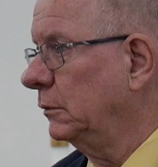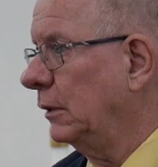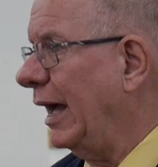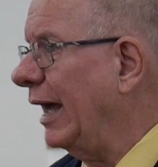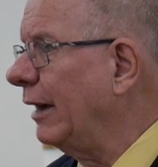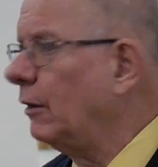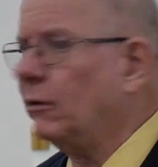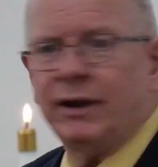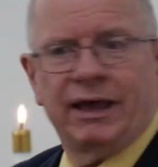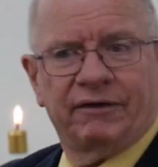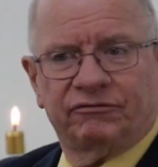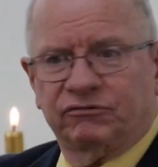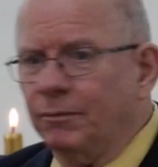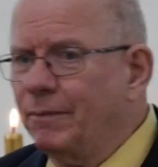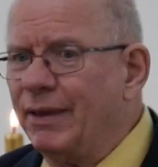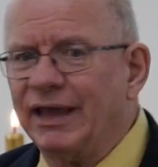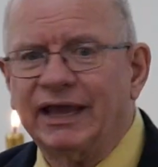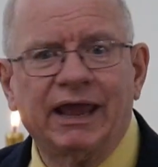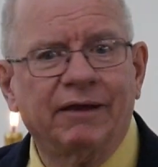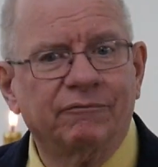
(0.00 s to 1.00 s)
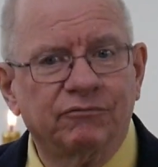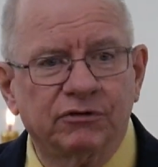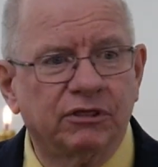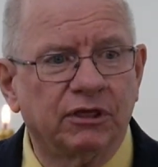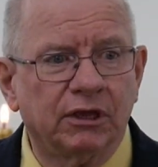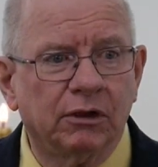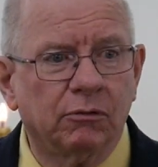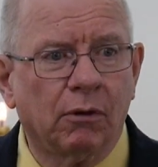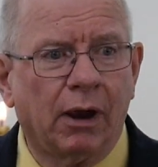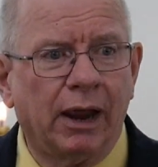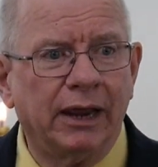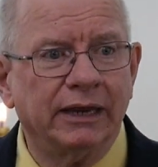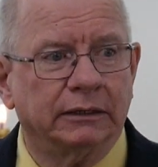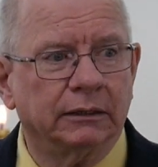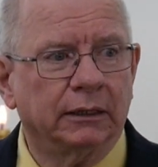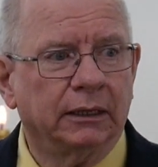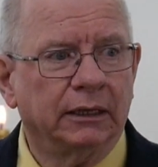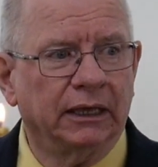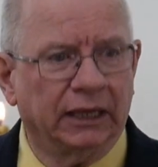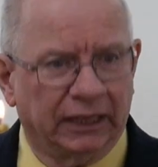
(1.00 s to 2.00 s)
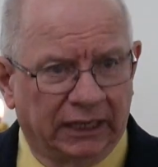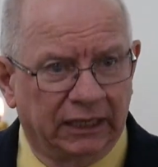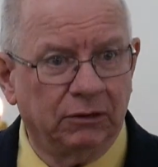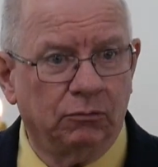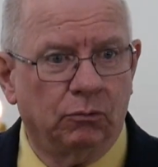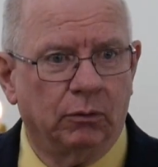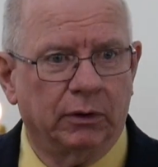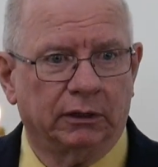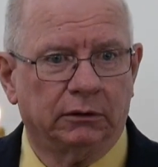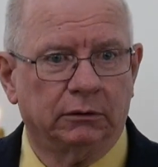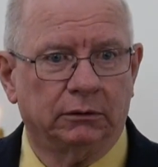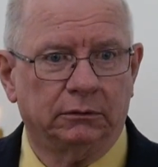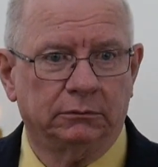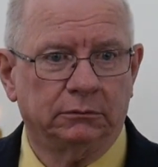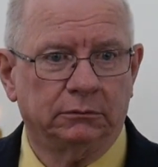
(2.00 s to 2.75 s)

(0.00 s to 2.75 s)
I don't have to make everything right, He will.